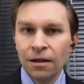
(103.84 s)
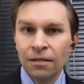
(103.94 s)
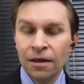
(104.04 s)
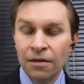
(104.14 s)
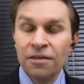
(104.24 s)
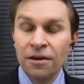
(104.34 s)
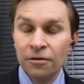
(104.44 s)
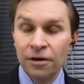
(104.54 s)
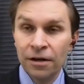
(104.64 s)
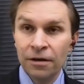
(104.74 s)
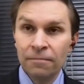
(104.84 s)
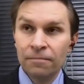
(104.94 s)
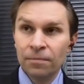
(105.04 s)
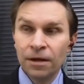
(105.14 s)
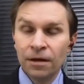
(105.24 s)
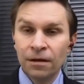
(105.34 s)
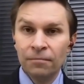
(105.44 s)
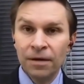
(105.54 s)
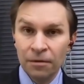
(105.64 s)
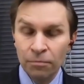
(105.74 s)
their theory
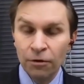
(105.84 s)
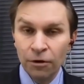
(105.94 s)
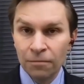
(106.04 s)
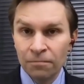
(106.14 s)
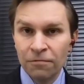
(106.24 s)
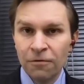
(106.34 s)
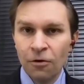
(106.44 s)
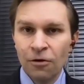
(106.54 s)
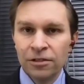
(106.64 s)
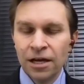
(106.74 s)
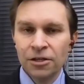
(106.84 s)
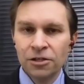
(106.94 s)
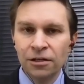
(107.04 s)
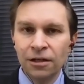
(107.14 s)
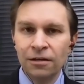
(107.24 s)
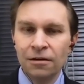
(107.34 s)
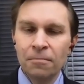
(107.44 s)
um, in a book before it's actually